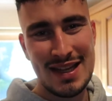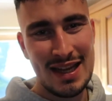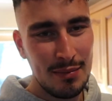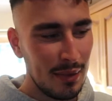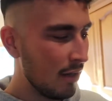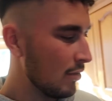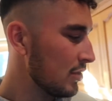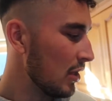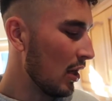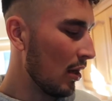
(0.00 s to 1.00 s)

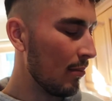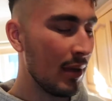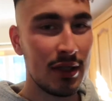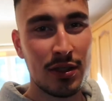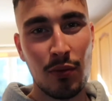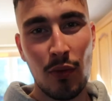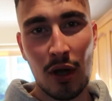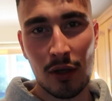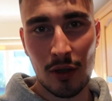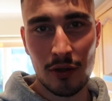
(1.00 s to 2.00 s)
emails and some
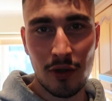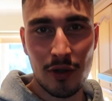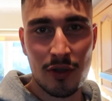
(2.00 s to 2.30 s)
work I've got to do,